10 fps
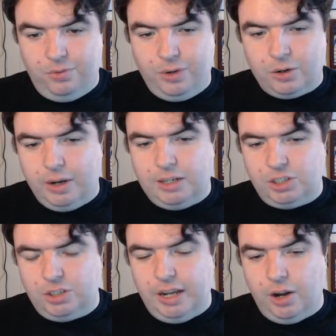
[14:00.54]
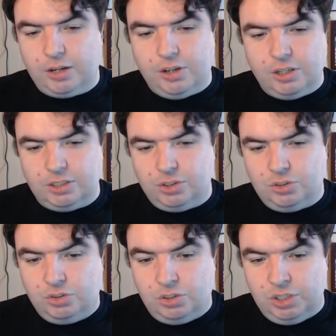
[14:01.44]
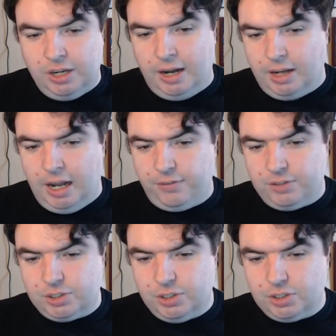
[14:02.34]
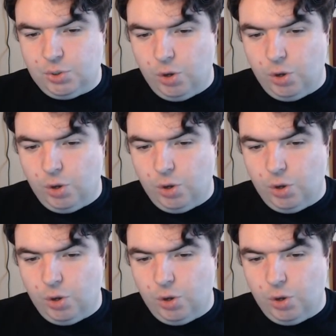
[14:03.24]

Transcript: Federation characters and Zeon officers who